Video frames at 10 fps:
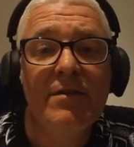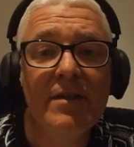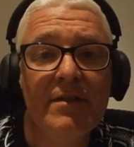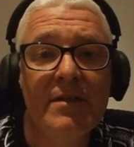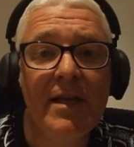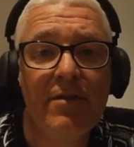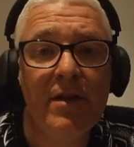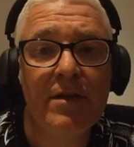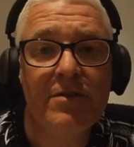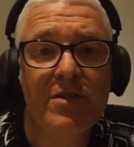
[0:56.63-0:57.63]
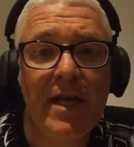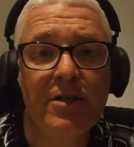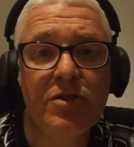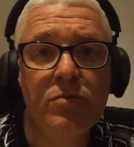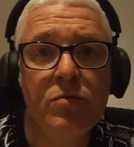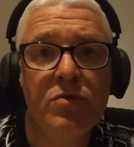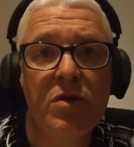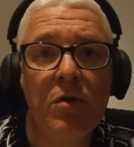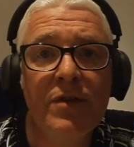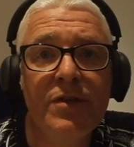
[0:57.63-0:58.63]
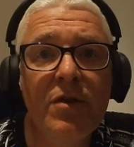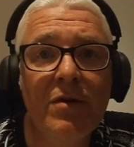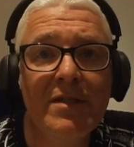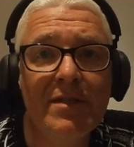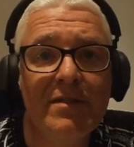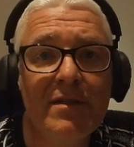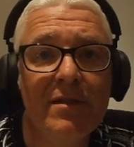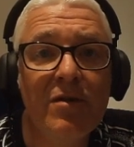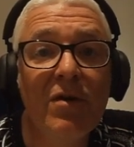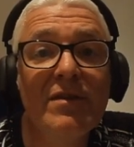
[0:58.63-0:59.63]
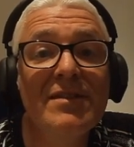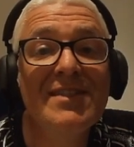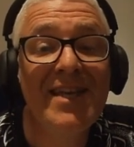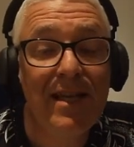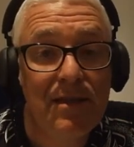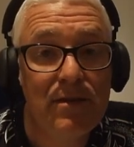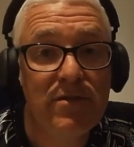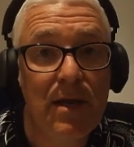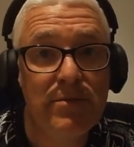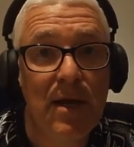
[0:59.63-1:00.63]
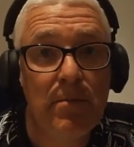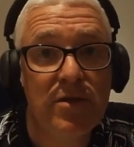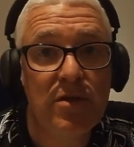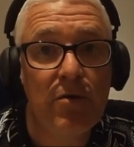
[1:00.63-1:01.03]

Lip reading: the Netherlands Nationals on the 9th to 10th of September,